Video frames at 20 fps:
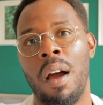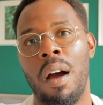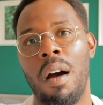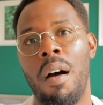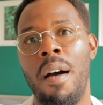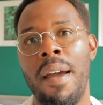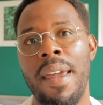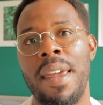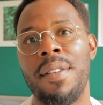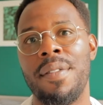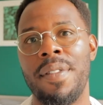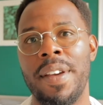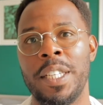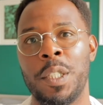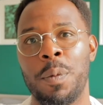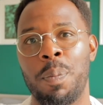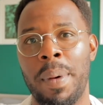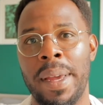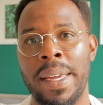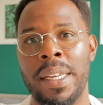I
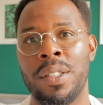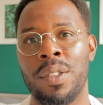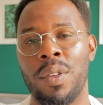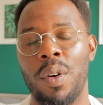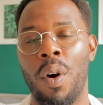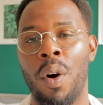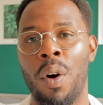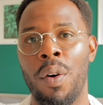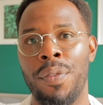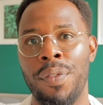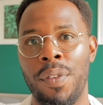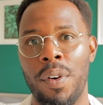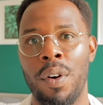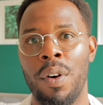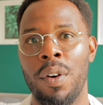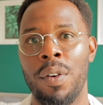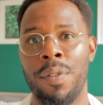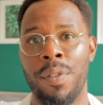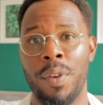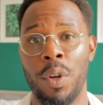invest based off
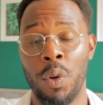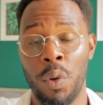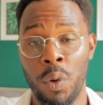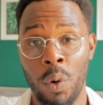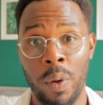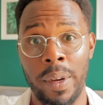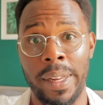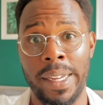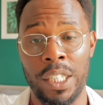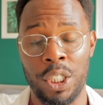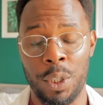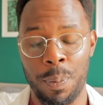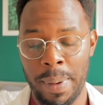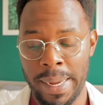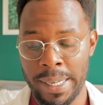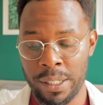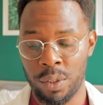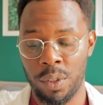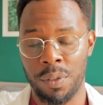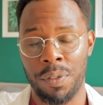of knowledge,
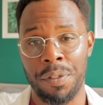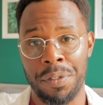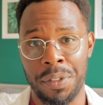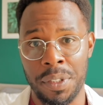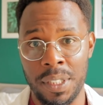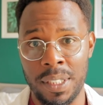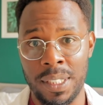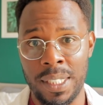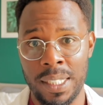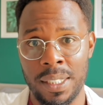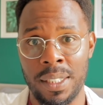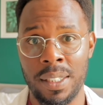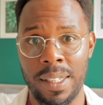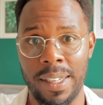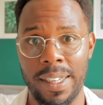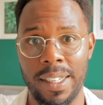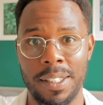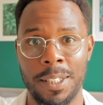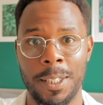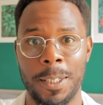based off of
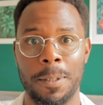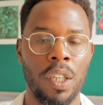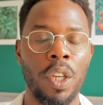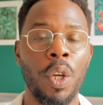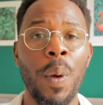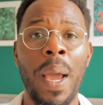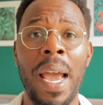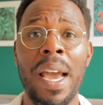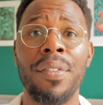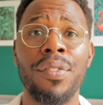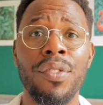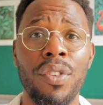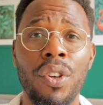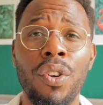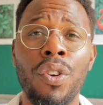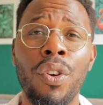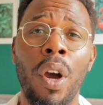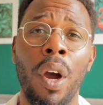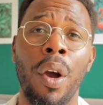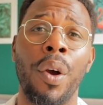statistics. You have to
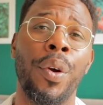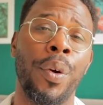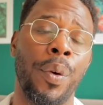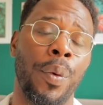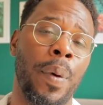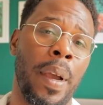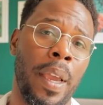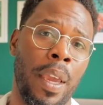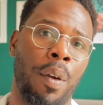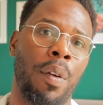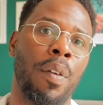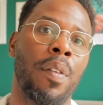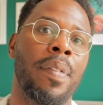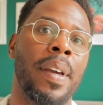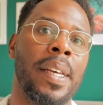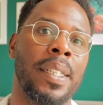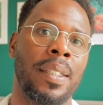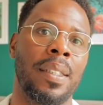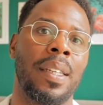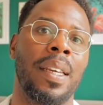know where you're
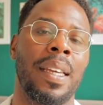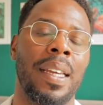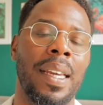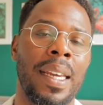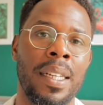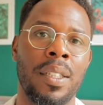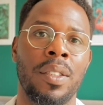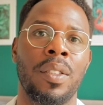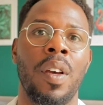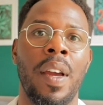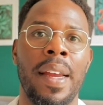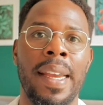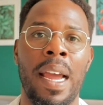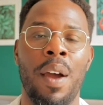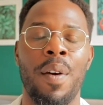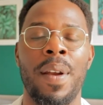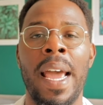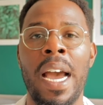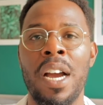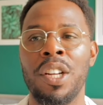investing inside
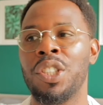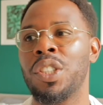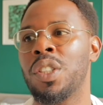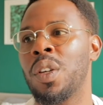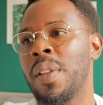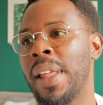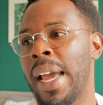out. And how do you do